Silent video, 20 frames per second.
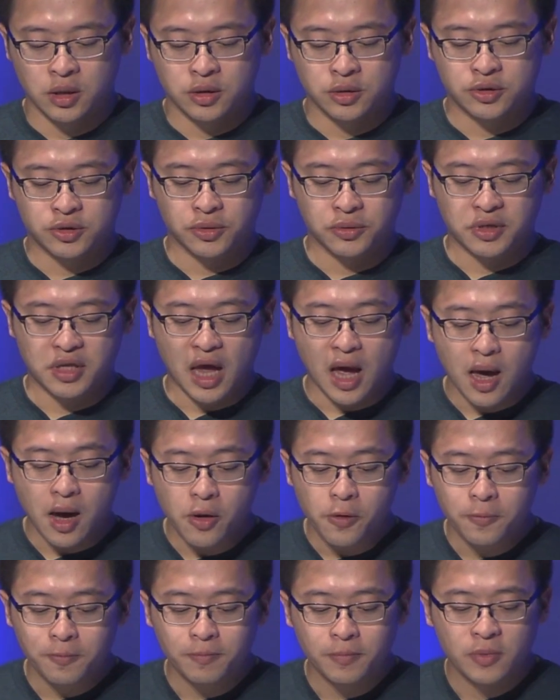So
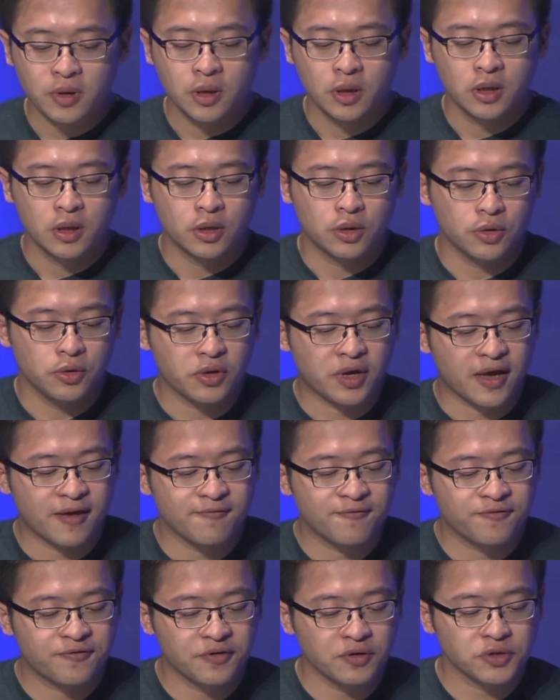now you can
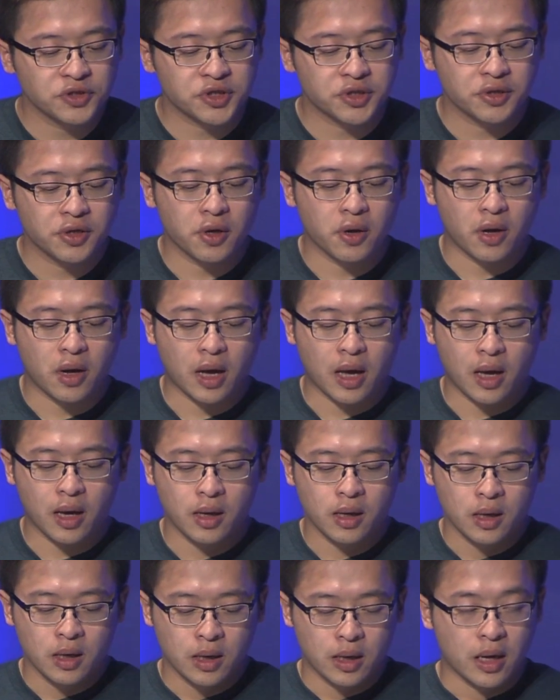filter your
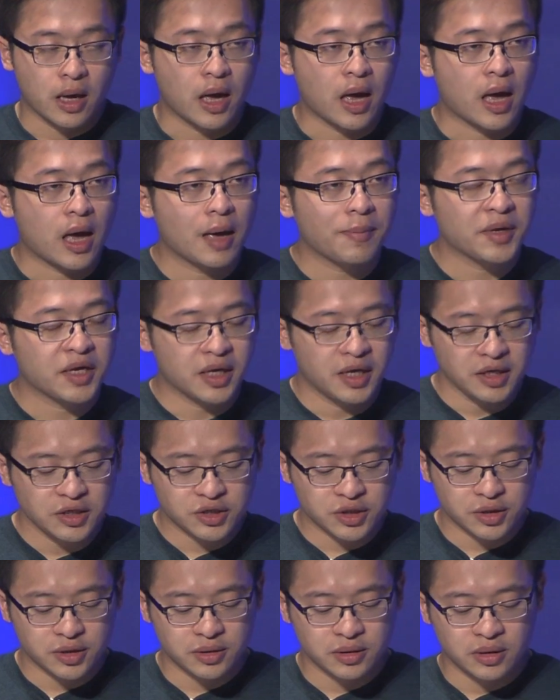
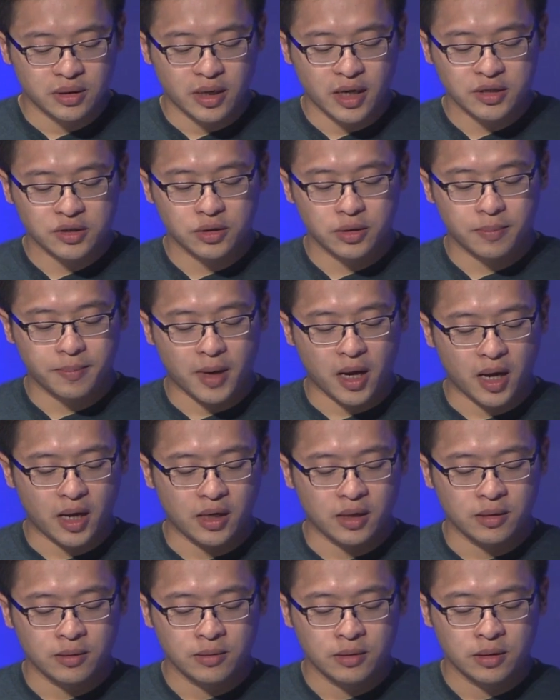application actually
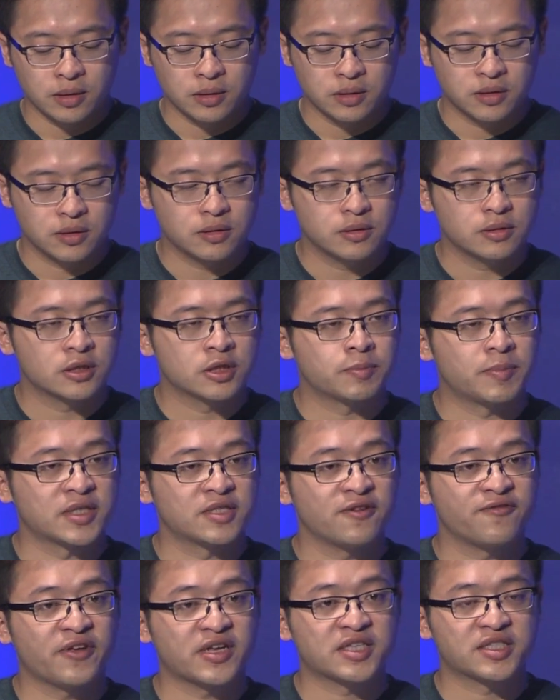by
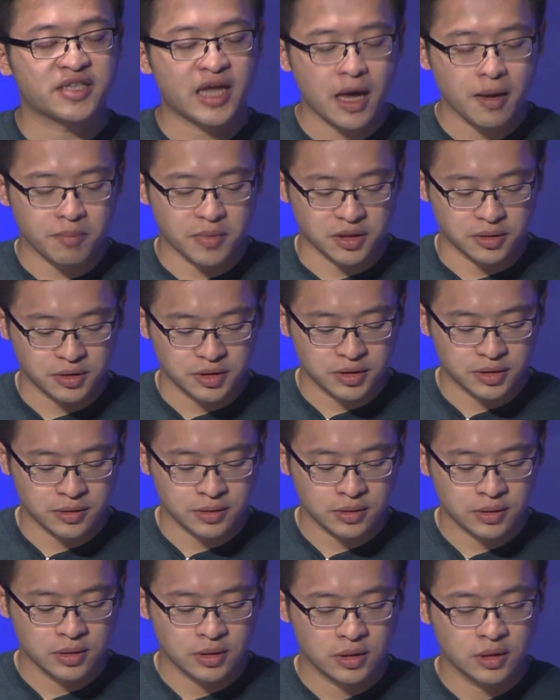specific segments,
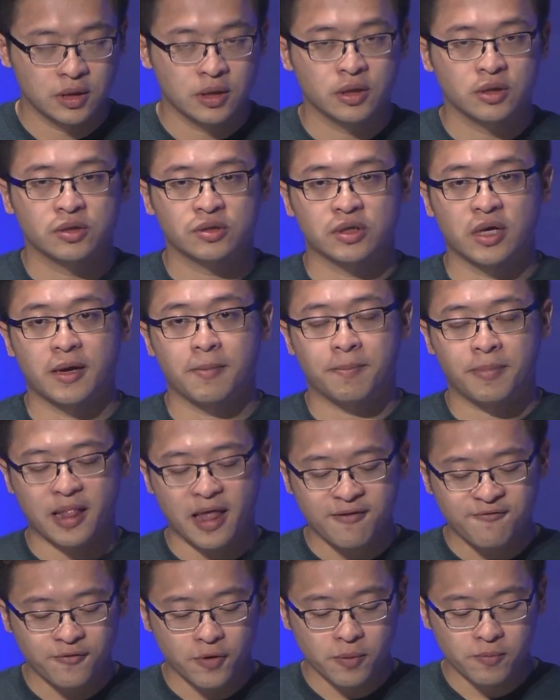so like
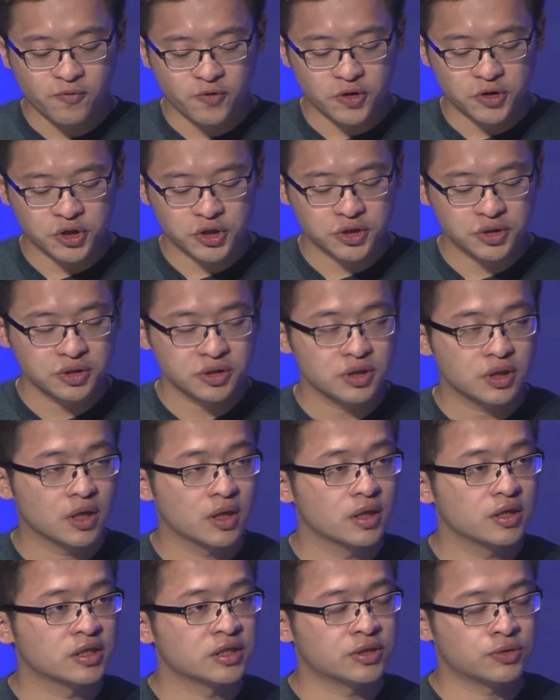platform versions,
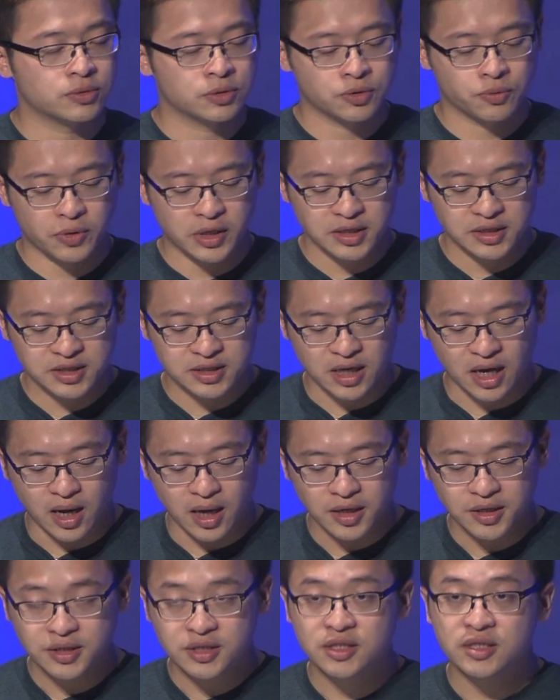screen
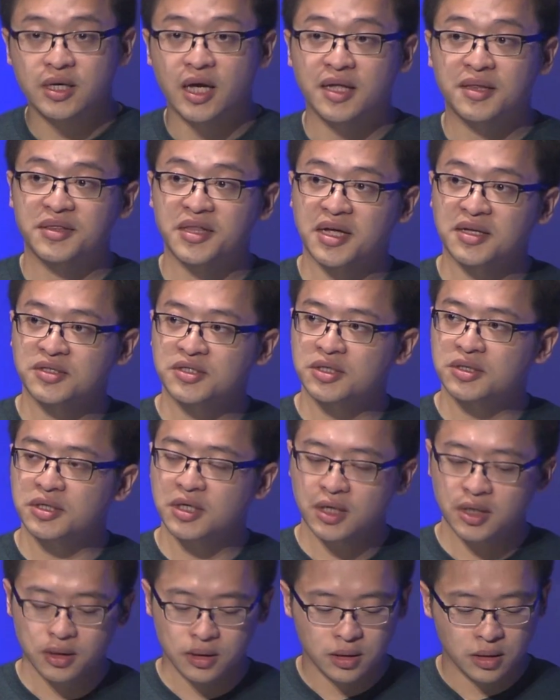size and
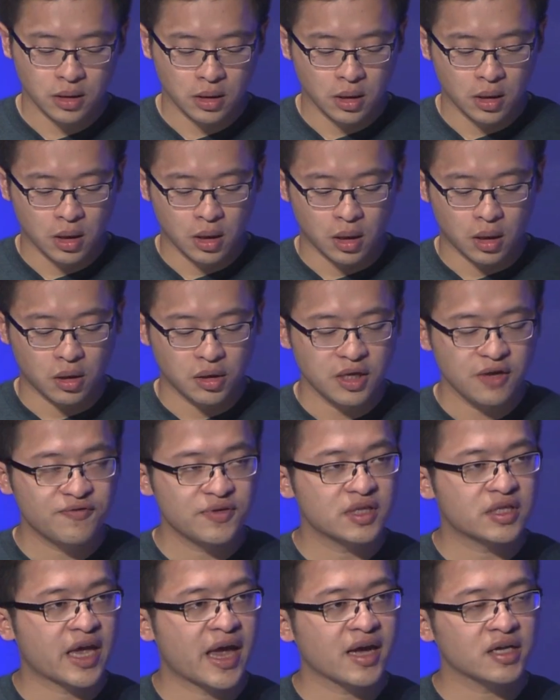density, or
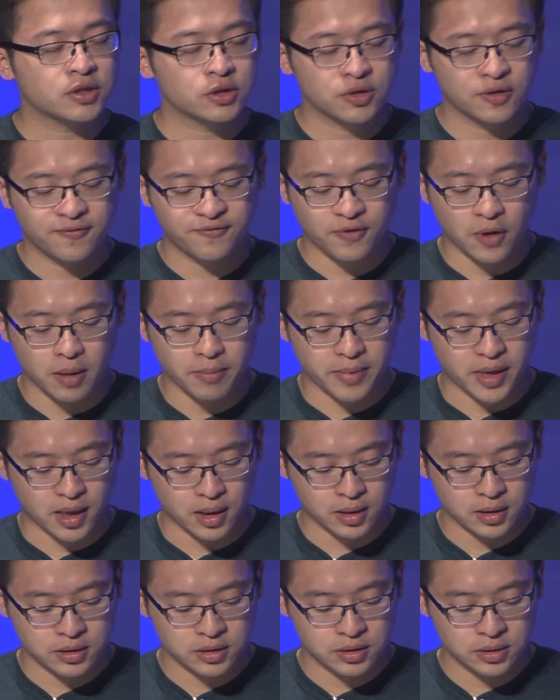even texture
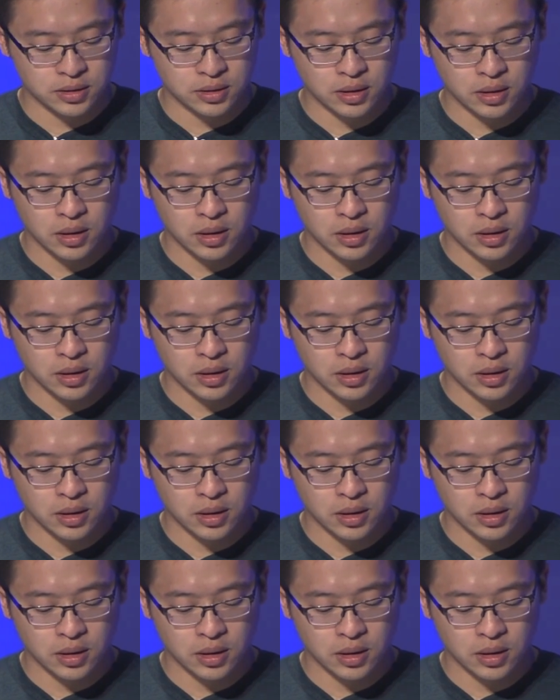formats.